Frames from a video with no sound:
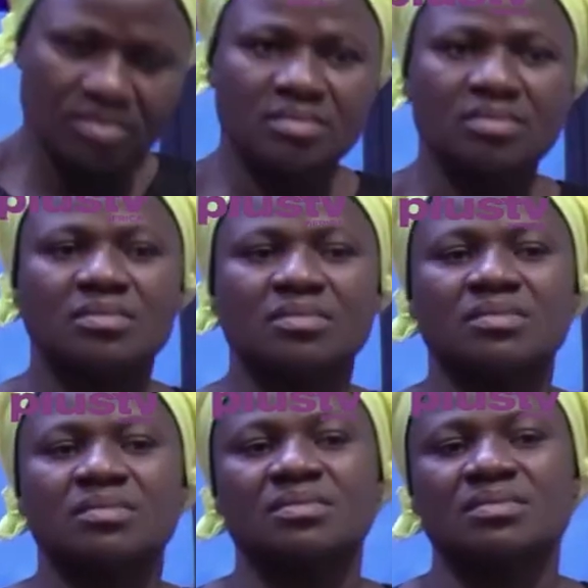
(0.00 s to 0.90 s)

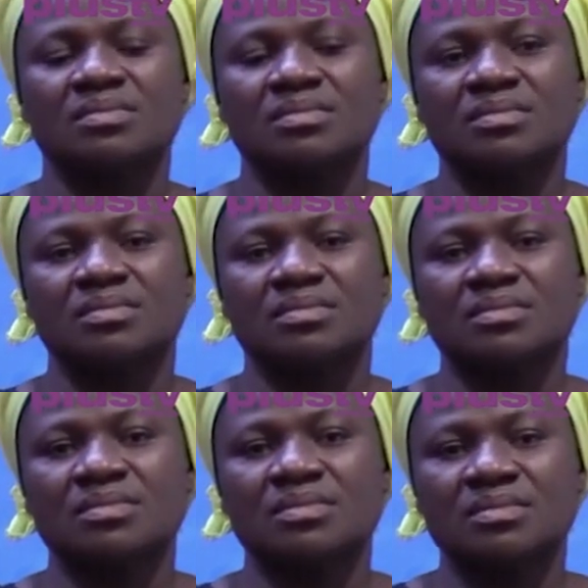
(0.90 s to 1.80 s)

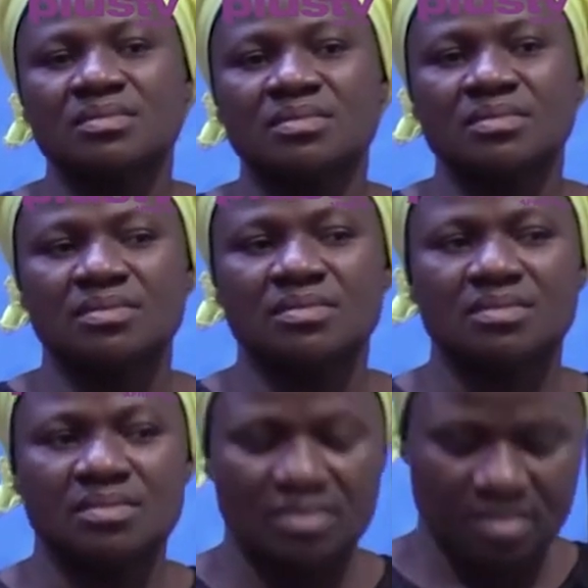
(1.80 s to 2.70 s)

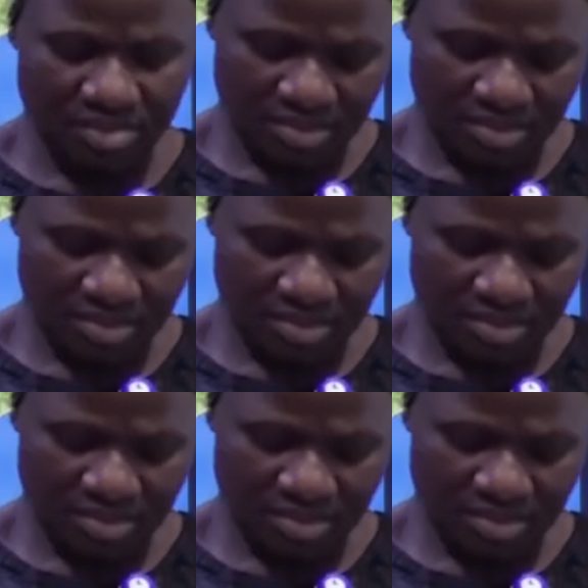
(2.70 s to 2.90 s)
The person shown says nothing.